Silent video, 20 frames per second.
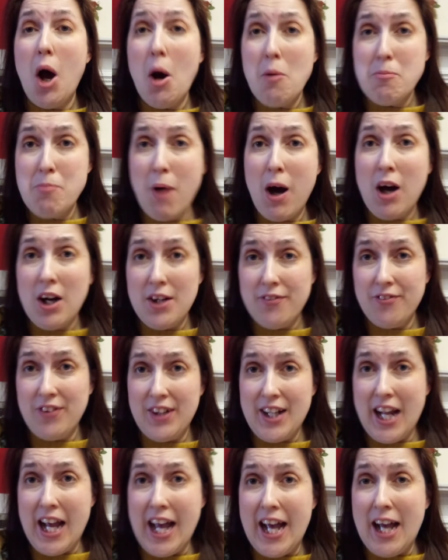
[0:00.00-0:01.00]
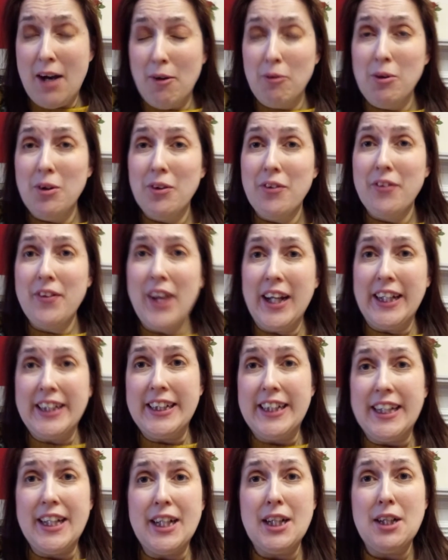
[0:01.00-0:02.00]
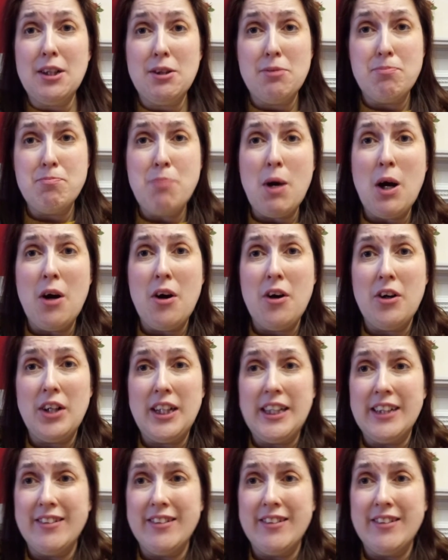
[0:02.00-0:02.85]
bye for now. Thank you, bye.